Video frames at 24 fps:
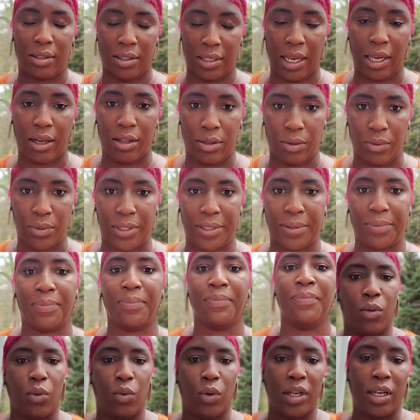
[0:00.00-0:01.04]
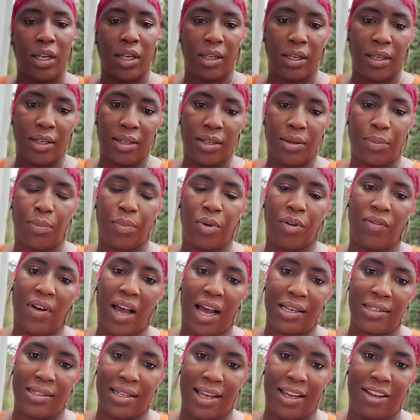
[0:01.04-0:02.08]
at closing. But when the lender
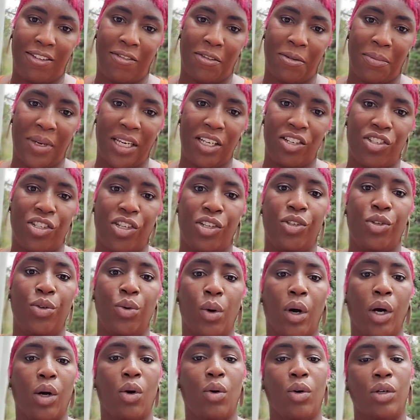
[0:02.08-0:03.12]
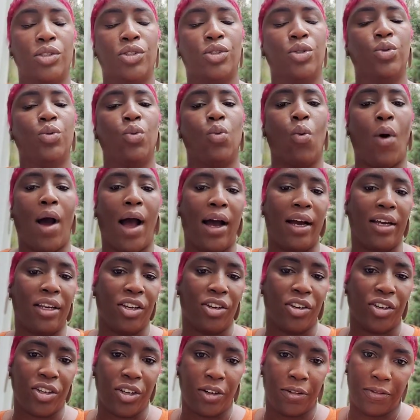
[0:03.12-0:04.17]
provides that information, you are going to
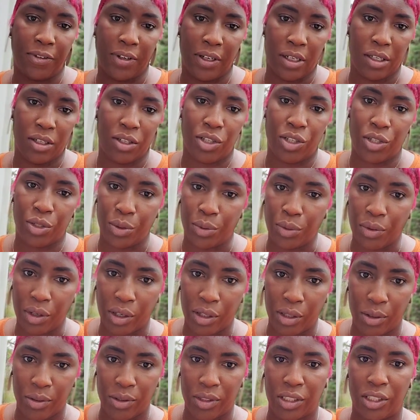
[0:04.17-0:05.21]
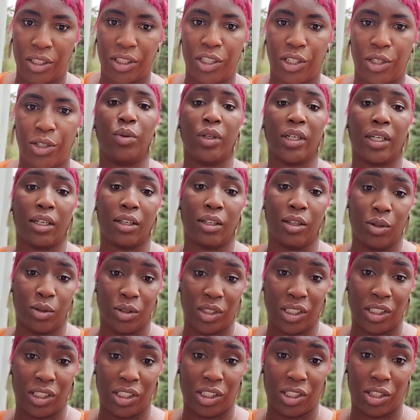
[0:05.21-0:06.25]
wire your funds to the closing attorney. You'll get a
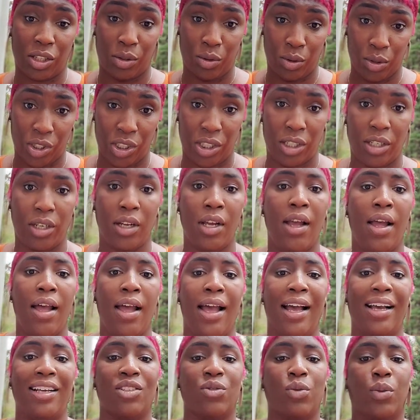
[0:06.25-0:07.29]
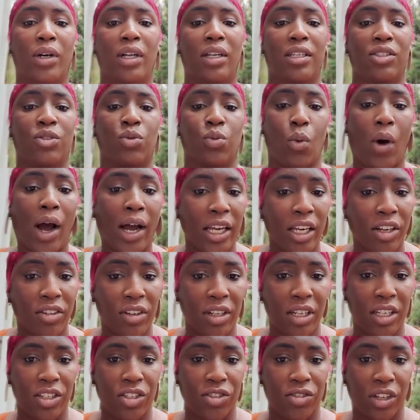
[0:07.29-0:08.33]
closing disclosure as well as
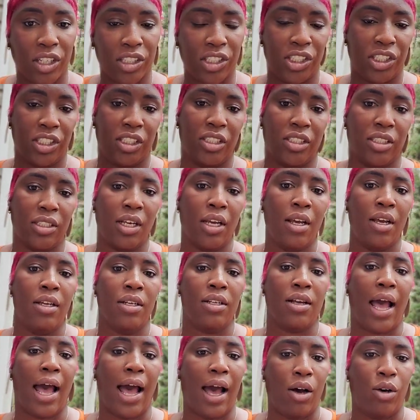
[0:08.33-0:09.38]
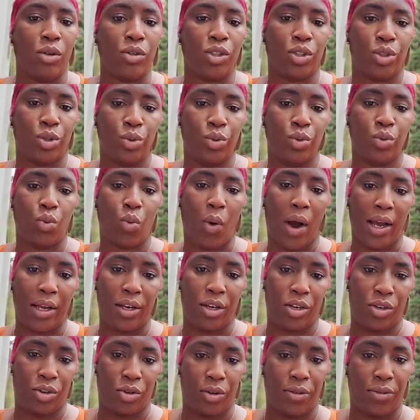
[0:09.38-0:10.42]
wiring instructions how to wire
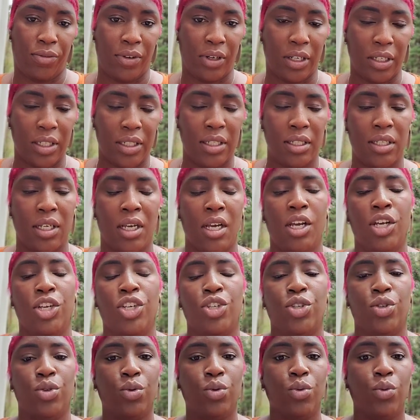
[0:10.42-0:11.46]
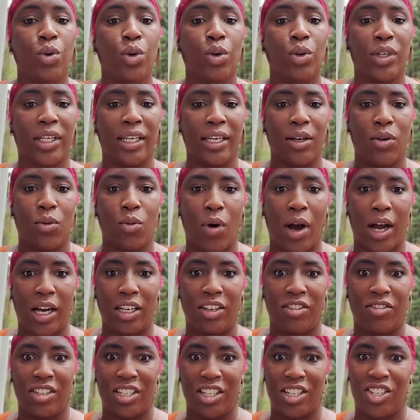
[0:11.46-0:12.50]
your funds. You will get
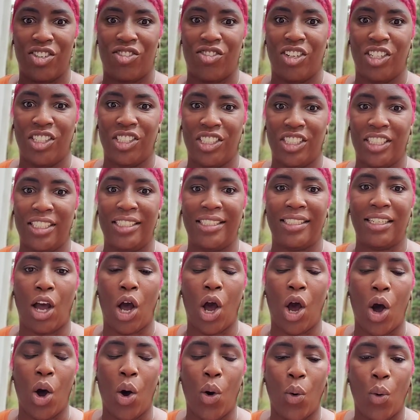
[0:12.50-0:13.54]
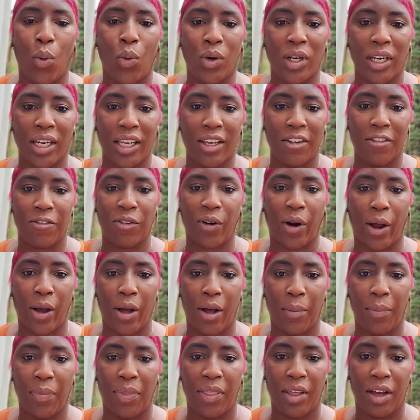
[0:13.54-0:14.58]
wiring instructions only
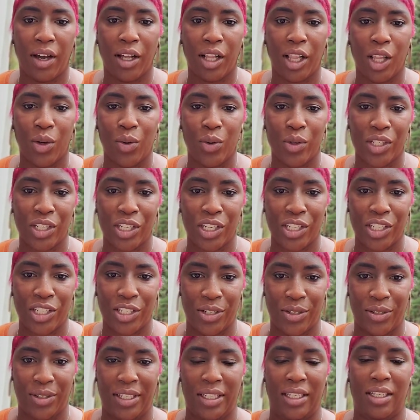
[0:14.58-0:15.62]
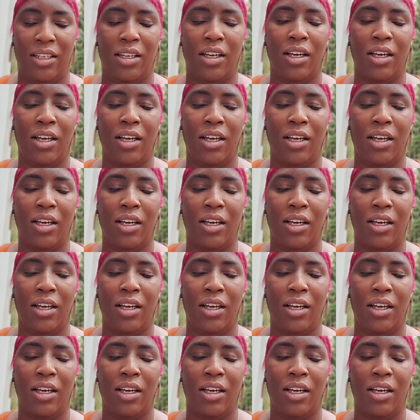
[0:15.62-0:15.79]
from the closing attorney.